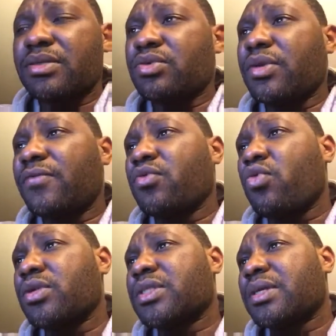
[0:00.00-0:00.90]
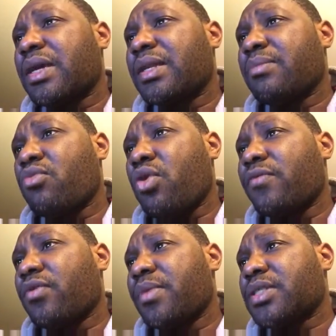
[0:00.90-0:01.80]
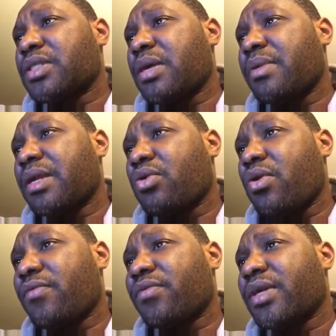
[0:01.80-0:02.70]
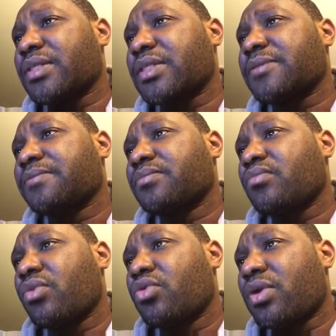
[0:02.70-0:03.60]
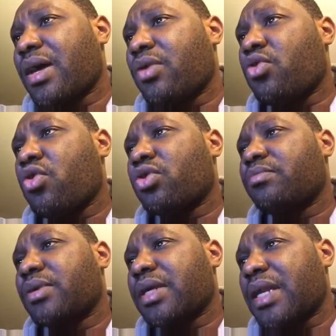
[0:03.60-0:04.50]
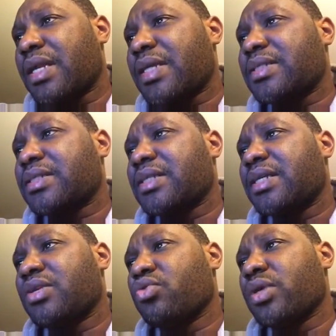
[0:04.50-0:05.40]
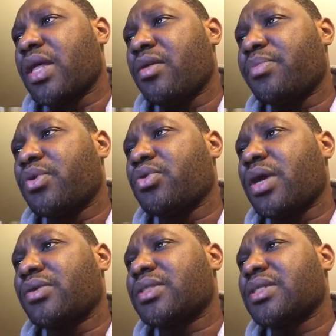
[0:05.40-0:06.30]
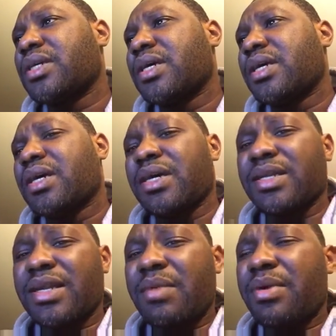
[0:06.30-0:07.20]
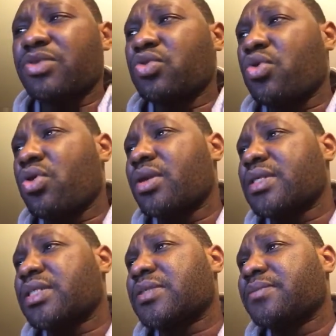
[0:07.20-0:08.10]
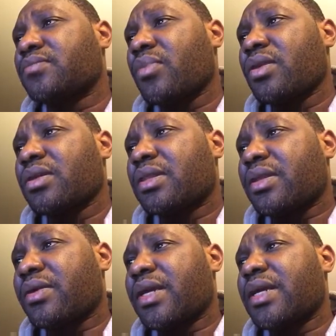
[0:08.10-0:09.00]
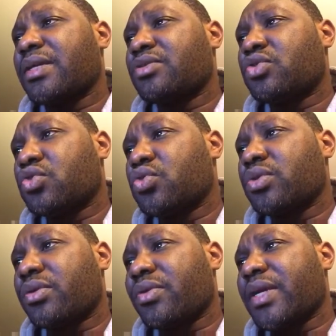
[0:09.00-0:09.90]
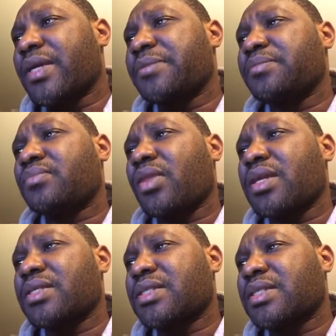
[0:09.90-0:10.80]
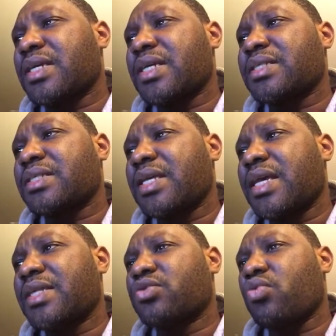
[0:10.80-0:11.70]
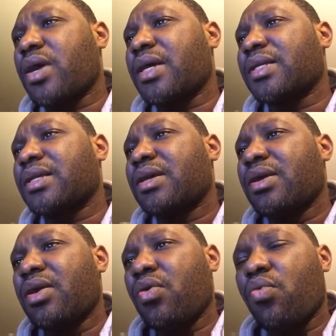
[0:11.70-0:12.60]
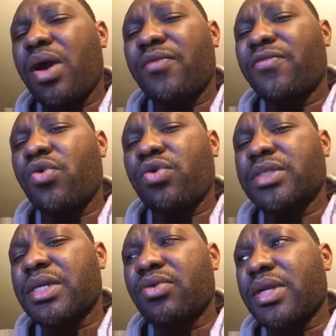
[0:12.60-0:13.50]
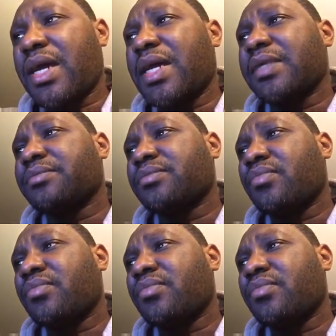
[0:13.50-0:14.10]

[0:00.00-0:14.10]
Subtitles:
If you want any more information about the conference, you can call Brother Alex and he will help you out. And the number to call is 323-681-1409.